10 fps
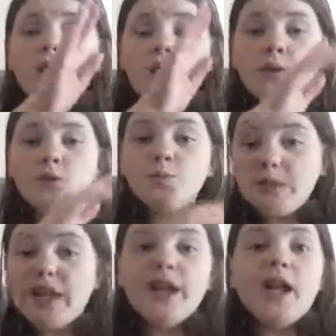He was
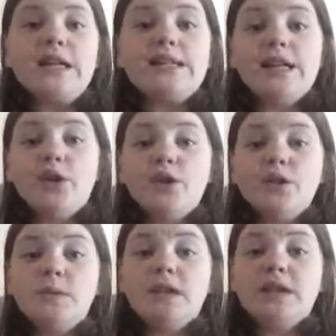bleeding on his
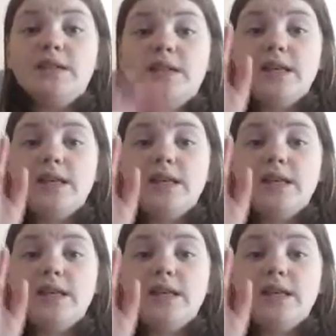ankles because